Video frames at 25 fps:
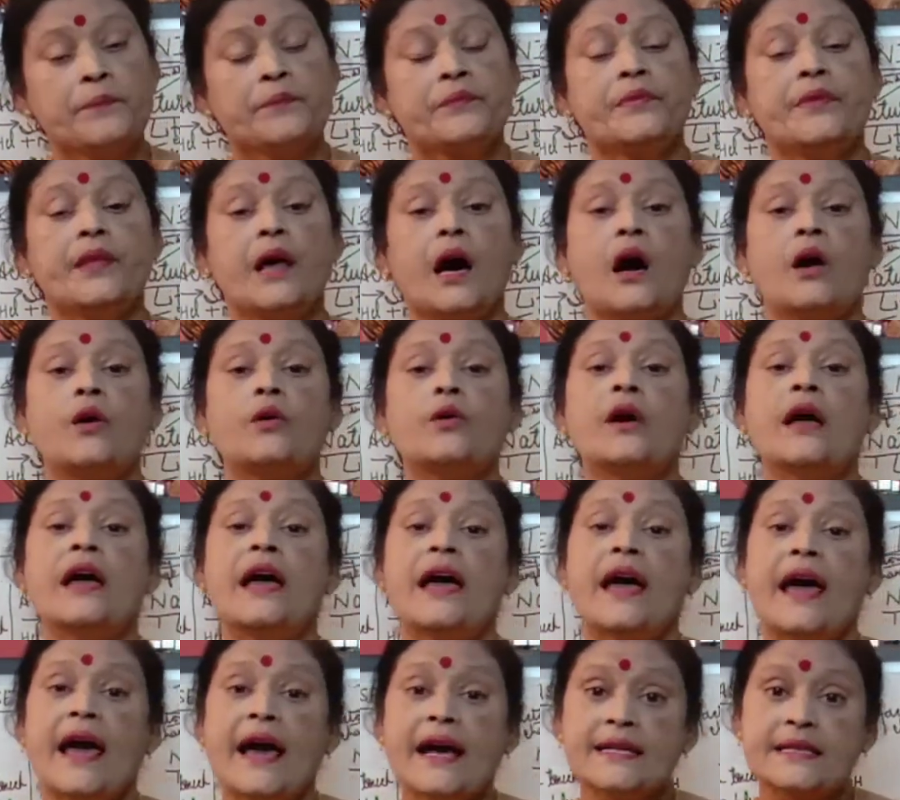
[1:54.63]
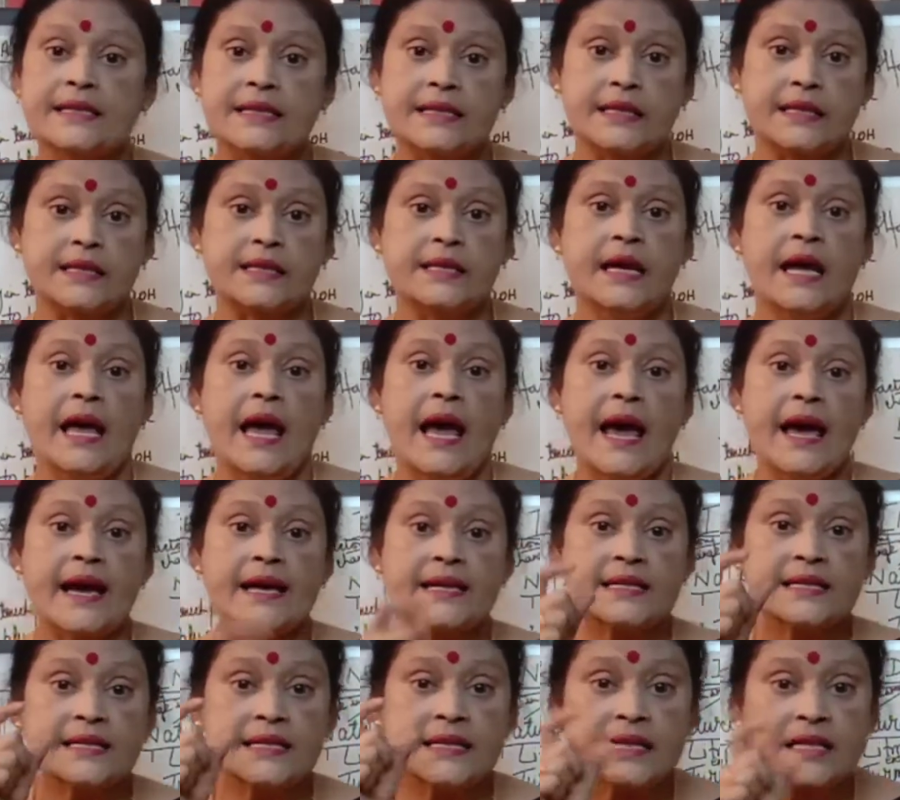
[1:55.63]
Now, acid.
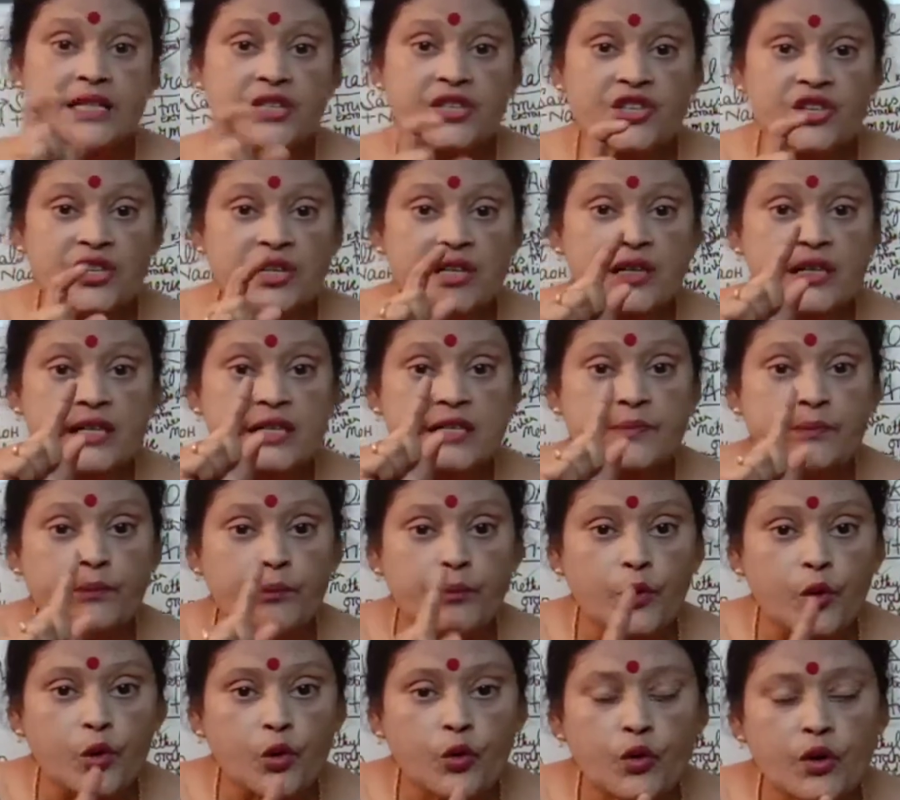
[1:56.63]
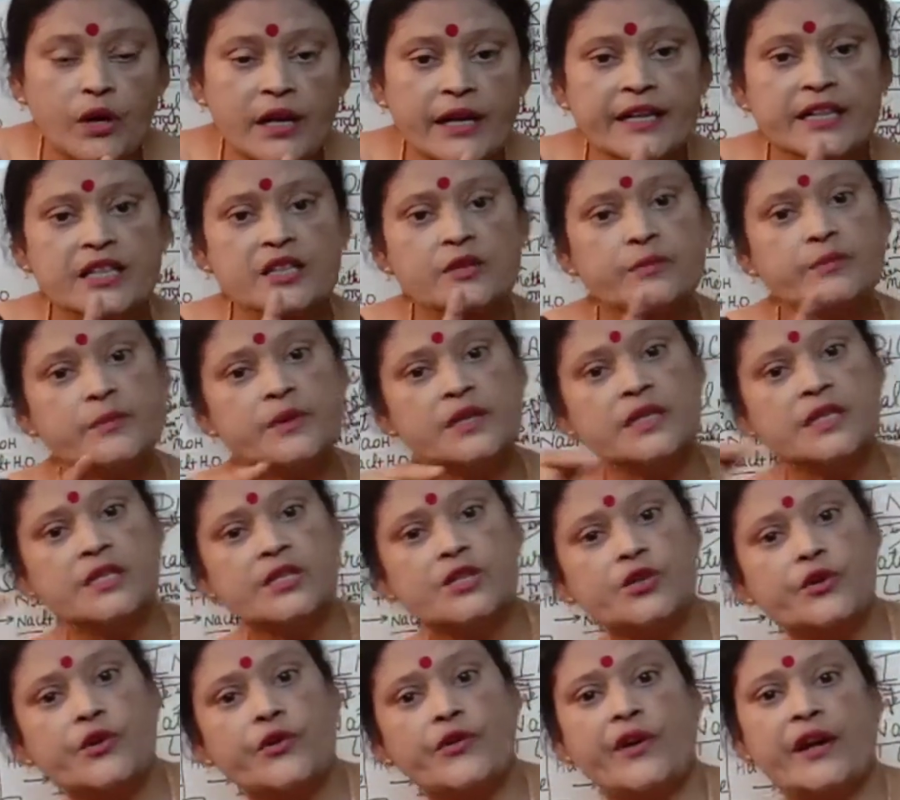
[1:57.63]
Acid turns blue litmus
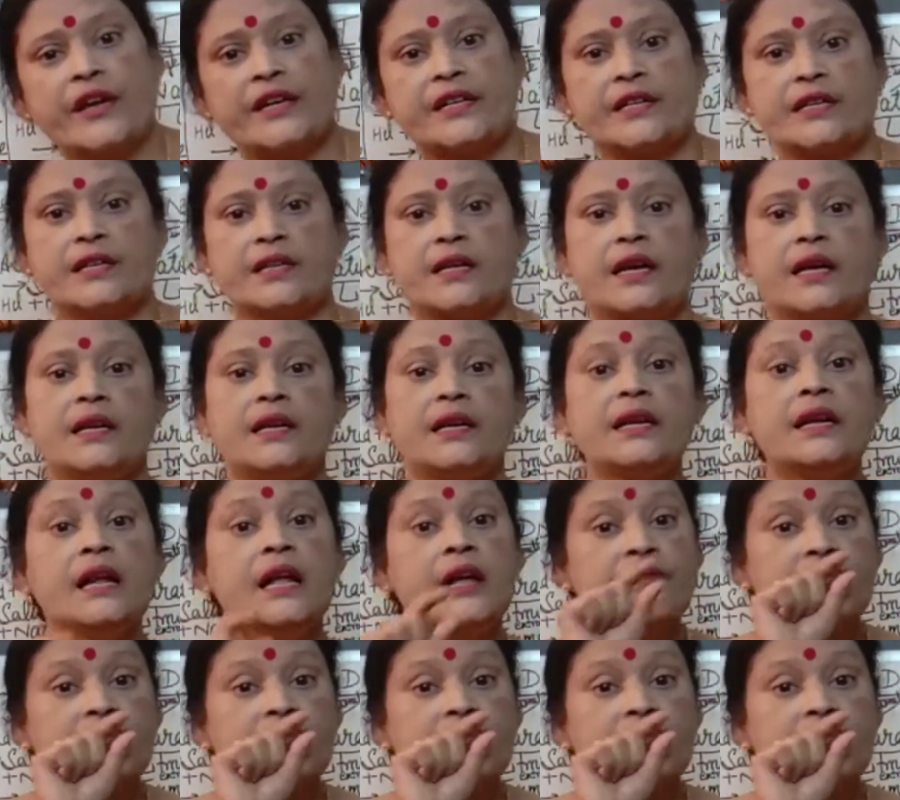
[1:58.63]
to red in color.